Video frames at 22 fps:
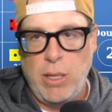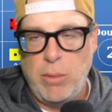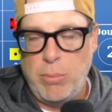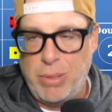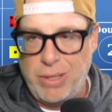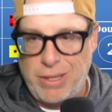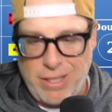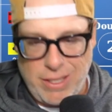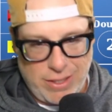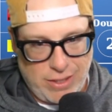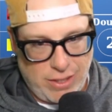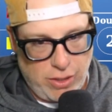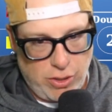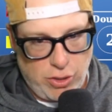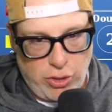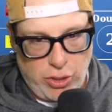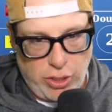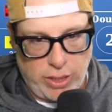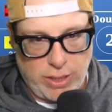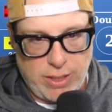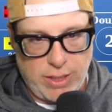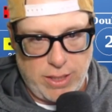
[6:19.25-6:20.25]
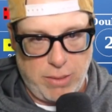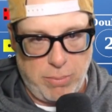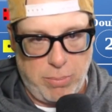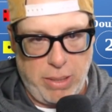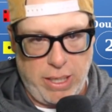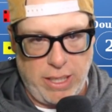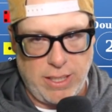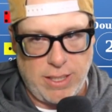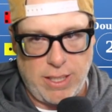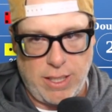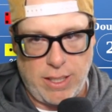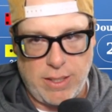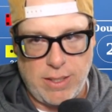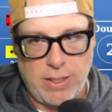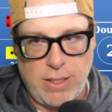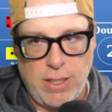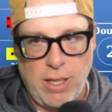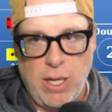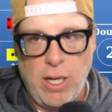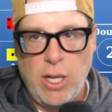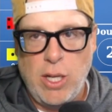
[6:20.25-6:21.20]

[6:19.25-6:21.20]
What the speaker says: But this is just the basics.